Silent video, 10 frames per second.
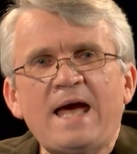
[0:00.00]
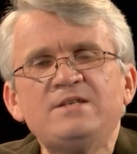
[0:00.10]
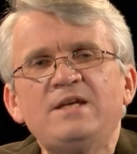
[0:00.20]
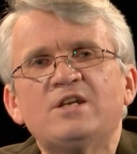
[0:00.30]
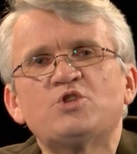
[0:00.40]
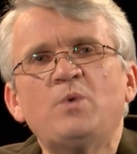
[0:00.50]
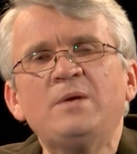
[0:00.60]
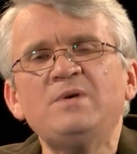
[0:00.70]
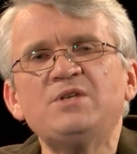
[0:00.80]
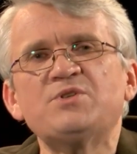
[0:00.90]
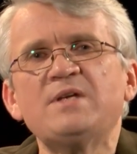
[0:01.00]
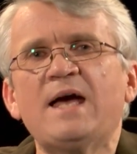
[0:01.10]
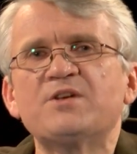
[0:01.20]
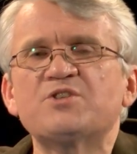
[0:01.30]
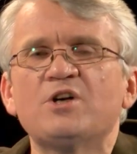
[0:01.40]
And yet it's when we see
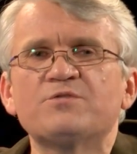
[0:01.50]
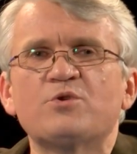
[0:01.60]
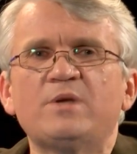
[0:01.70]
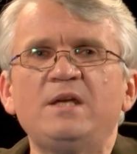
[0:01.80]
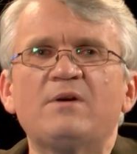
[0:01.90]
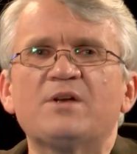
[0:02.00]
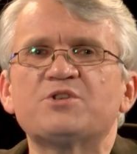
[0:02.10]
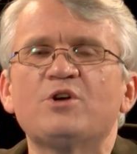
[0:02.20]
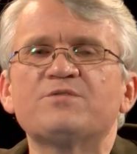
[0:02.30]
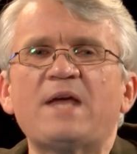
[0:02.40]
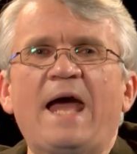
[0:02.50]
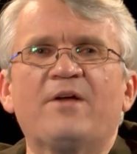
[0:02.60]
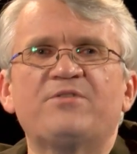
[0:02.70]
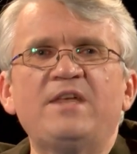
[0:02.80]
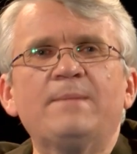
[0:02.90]
ourselves or hear ourselves
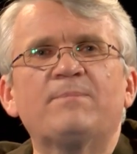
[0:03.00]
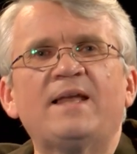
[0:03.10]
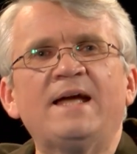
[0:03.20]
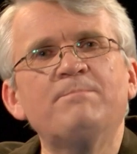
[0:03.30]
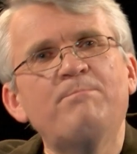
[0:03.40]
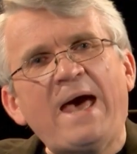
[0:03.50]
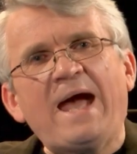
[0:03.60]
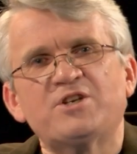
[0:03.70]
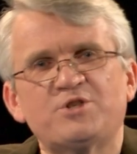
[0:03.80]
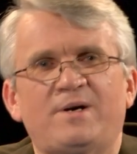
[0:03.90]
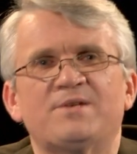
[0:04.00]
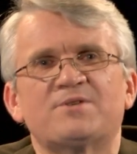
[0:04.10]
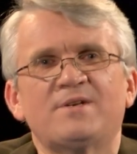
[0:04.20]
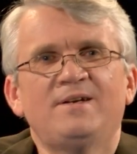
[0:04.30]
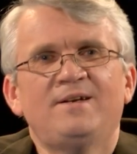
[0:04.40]
out there played back to
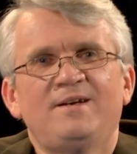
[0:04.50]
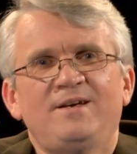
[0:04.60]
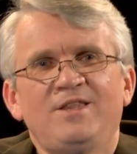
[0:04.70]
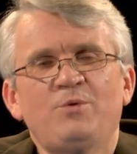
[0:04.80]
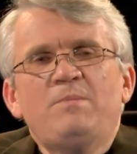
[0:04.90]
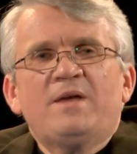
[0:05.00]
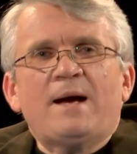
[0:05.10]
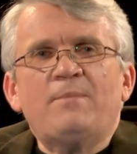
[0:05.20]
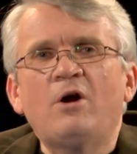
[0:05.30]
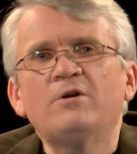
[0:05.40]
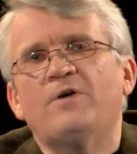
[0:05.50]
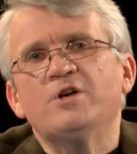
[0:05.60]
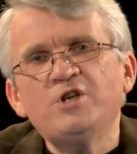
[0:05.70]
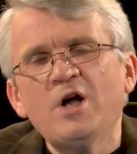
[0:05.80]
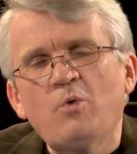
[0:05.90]
us that we become
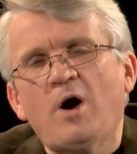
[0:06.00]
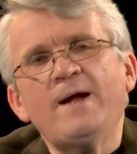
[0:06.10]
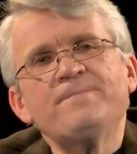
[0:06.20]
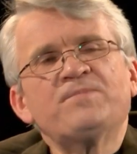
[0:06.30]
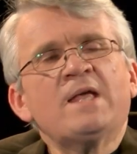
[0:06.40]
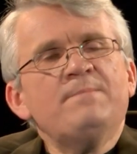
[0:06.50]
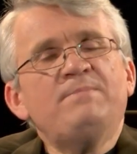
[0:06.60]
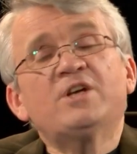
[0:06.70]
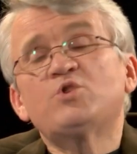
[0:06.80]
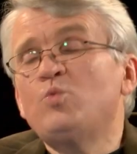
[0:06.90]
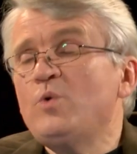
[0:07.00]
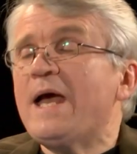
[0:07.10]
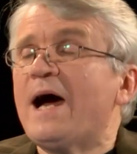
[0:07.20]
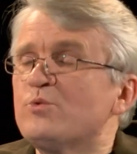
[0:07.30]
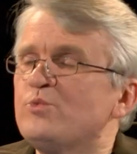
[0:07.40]
horrified. You know why? Because
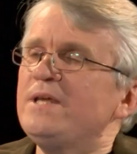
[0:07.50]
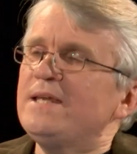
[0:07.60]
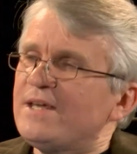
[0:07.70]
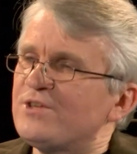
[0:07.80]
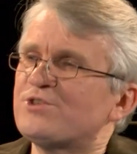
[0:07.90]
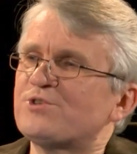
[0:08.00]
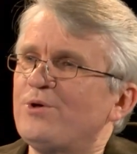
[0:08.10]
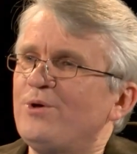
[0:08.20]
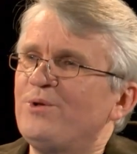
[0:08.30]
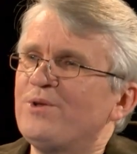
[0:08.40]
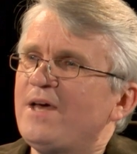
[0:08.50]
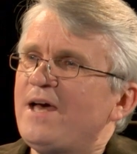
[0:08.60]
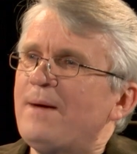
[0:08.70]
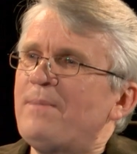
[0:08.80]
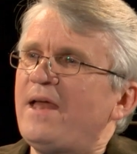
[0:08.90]
we are really
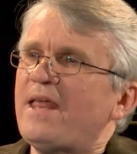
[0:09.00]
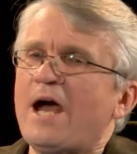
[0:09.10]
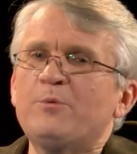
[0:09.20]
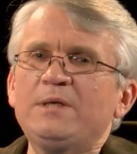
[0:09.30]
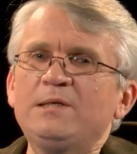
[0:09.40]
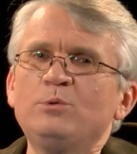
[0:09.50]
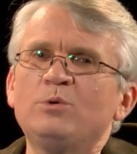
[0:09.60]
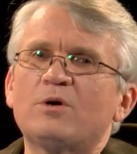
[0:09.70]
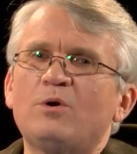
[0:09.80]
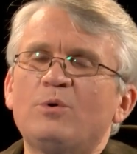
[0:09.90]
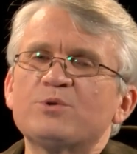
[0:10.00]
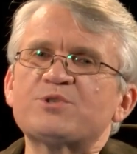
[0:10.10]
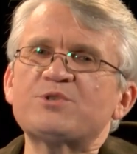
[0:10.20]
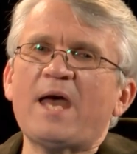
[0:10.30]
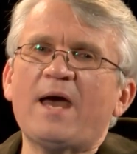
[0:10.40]
concerned about how we look or
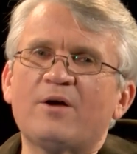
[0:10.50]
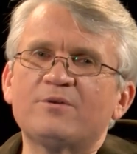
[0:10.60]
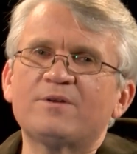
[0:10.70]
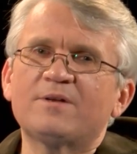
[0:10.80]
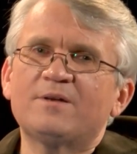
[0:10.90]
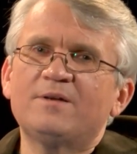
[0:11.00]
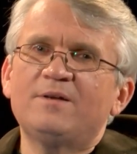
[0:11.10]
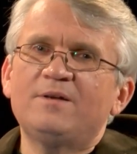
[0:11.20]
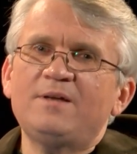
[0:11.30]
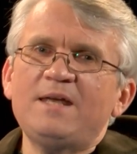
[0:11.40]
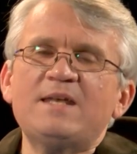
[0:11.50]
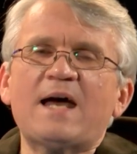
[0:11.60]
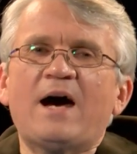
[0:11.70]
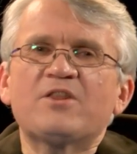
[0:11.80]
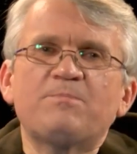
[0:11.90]
sound
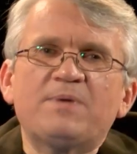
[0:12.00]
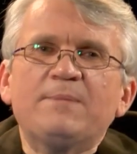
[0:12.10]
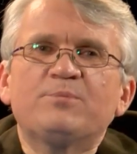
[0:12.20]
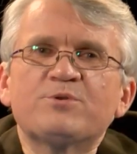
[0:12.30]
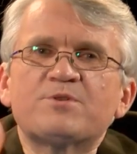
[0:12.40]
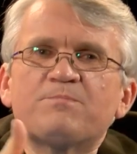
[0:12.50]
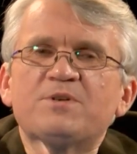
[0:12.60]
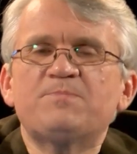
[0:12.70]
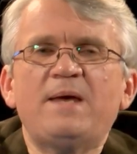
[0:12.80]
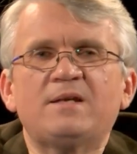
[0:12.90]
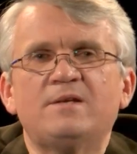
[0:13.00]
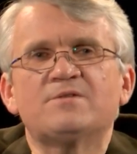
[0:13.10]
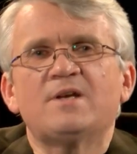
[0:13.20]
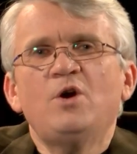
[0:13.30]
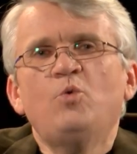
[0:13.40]
in other people's
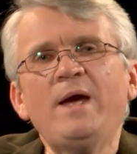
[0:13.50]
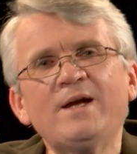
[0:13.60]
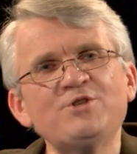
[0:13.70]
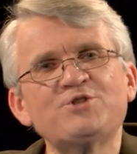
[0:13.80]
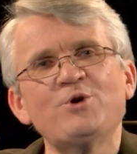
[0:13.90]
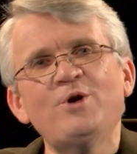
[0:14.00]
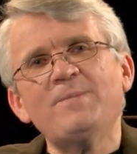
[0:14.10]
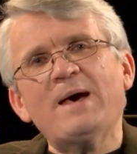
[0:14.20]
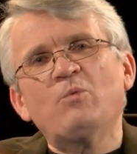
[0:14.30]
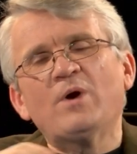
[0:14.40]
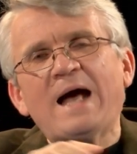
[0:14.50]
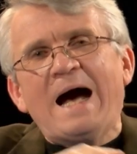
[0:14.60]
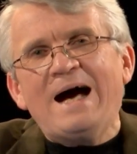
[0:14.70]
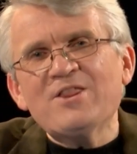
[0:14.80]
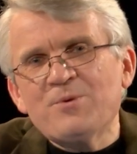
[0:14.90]
perspectives. We're concerned about what
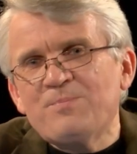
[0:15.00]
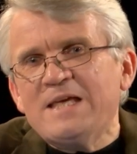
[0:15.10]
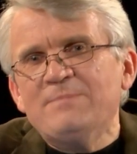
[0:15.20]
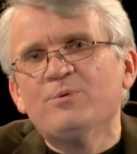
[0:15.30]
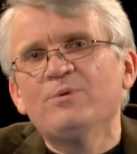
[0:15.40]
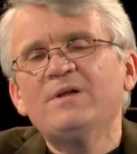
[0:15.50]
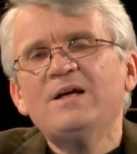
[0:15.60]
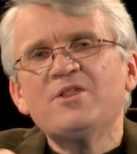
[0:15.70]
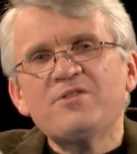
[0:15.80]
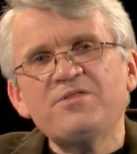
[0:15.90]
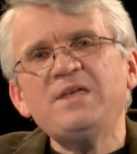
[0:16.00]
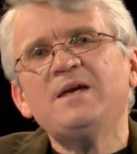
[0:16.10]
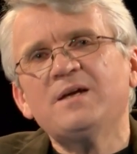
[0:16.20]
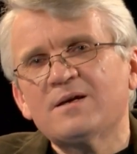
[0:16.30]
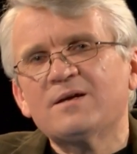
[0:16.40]
other people
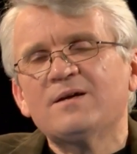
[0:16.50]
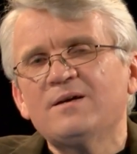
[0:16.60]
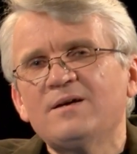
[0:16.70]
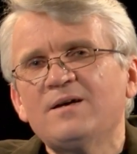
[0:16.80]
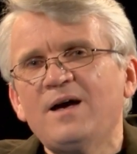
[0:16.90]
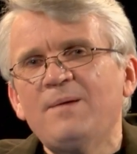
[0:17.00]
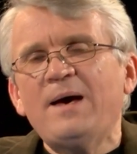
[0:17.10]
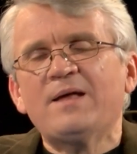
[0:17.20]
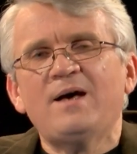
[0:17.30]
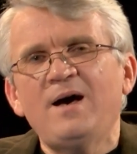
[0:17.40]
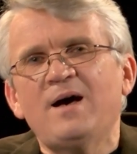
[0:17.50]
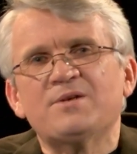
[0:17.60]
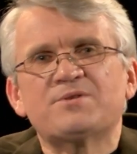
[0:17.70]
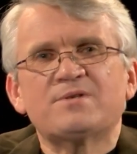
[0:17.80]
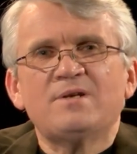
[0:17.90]
think about
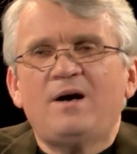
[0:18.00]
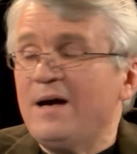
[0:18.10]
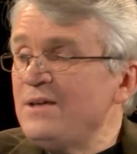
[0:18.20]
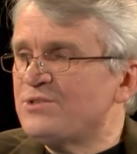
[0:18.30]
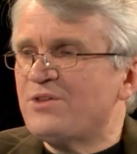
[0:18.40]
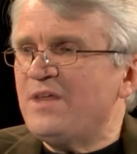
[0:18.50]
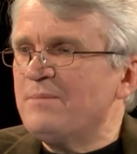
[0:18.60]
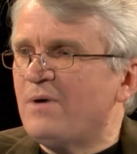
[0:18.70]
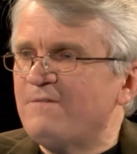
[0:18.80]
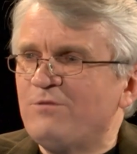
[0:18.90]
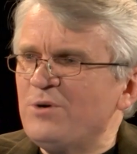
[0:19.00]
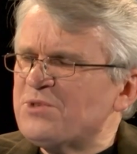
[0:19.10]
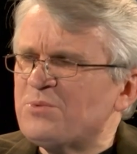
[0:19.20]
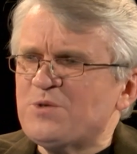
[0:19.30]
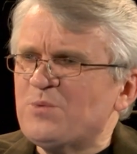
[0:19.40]
us. I used to think my
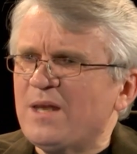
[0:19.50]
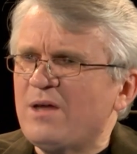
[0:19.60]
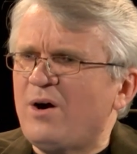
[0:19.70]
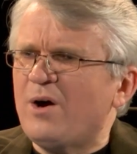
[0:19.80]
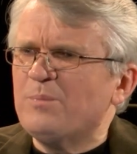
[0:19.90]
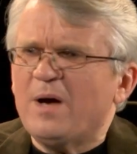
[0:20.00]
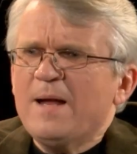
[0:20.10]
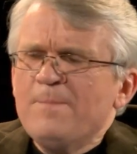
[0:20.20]
voice was really odd.